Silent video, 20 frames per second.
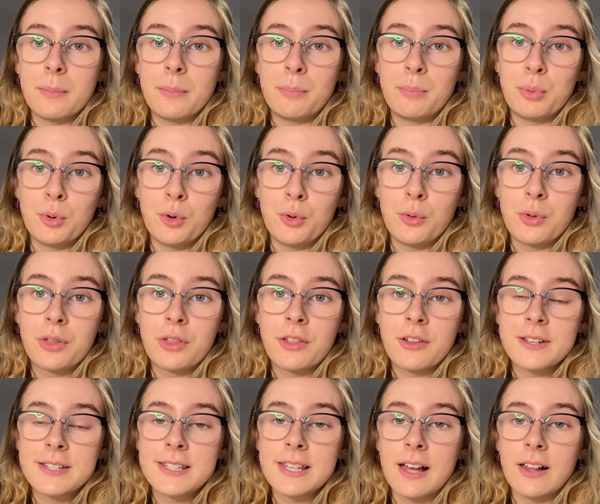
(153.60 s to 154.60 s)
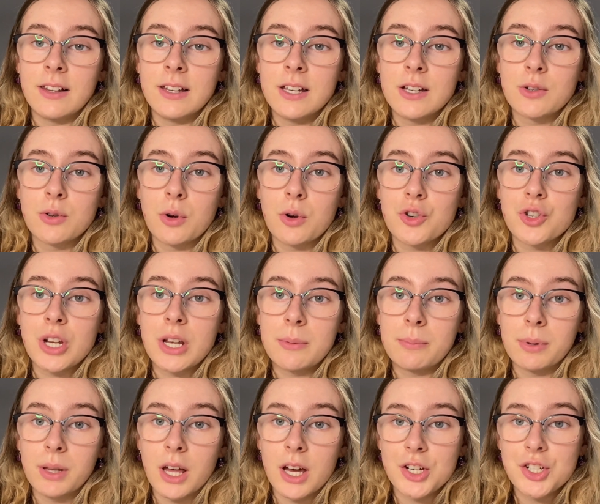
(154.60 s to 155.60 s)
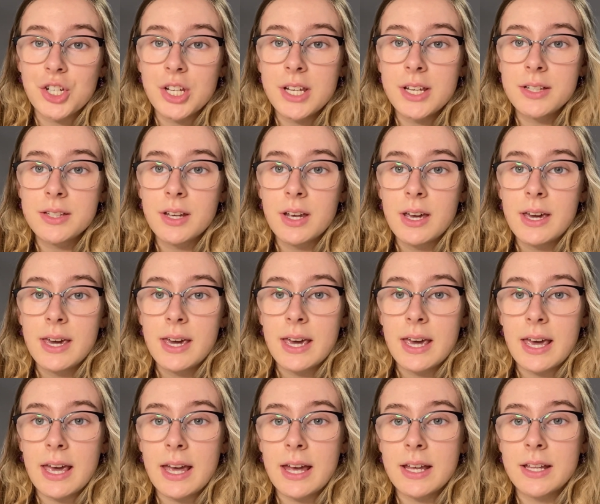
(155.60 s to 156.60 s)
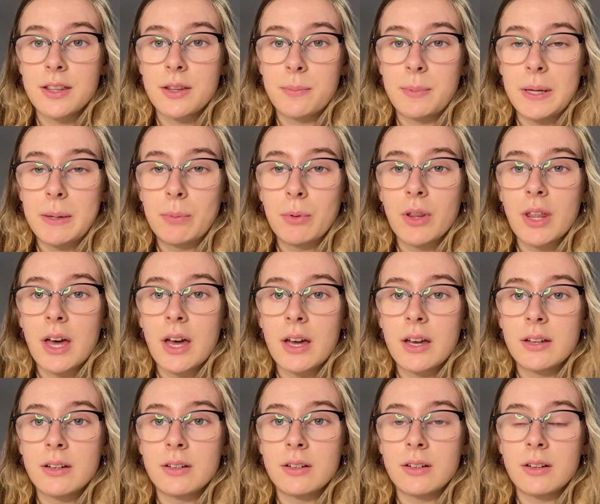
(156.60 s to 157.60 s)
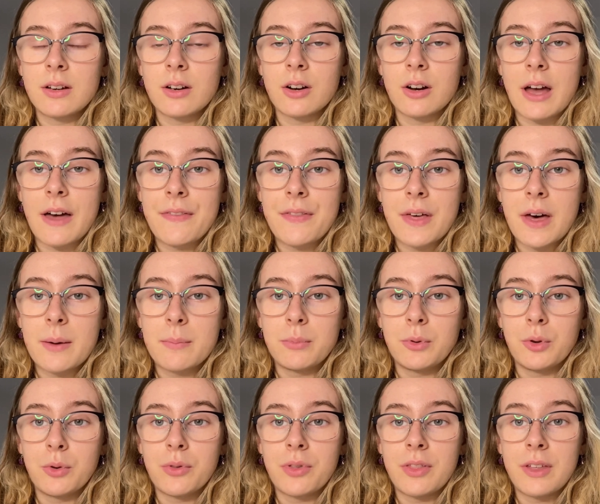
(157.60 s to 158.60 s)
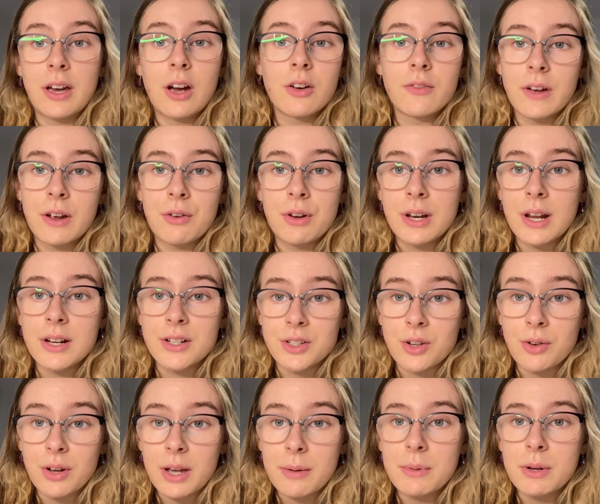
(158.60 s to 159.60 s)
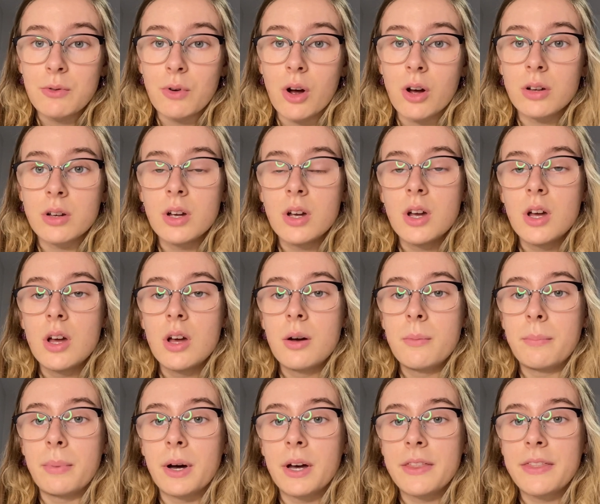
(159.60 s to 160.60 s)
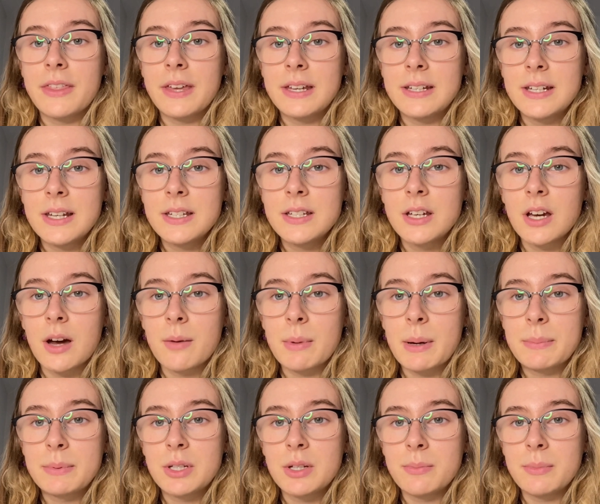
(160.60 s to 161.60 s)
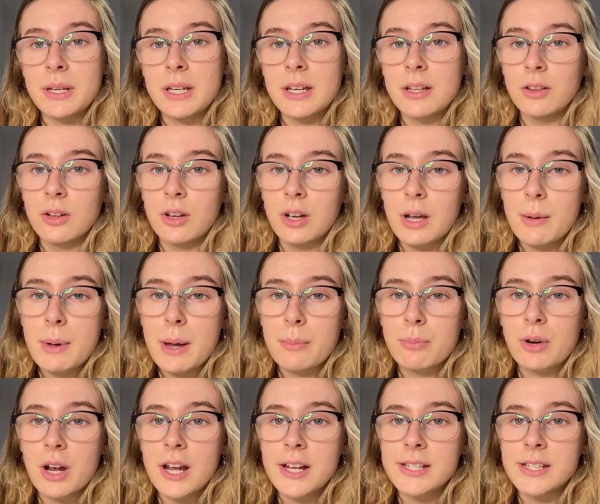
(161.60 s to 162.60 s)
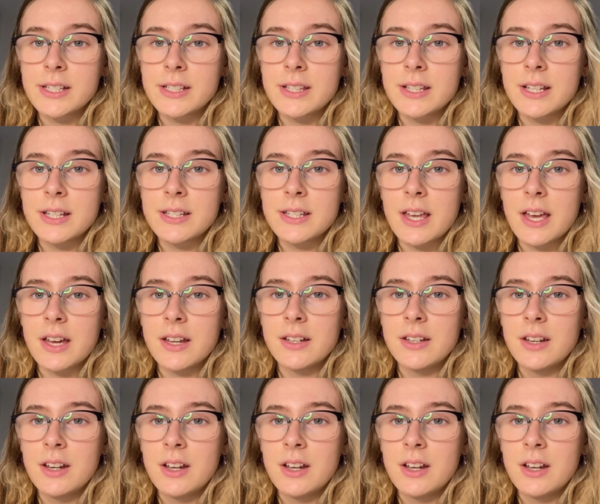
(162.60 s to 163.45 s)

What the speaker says: booth selling crocheted plushies, and the people that are at that booth, they are very nice, don't get me wrong, but they did come up to me and look at my prices, and they said,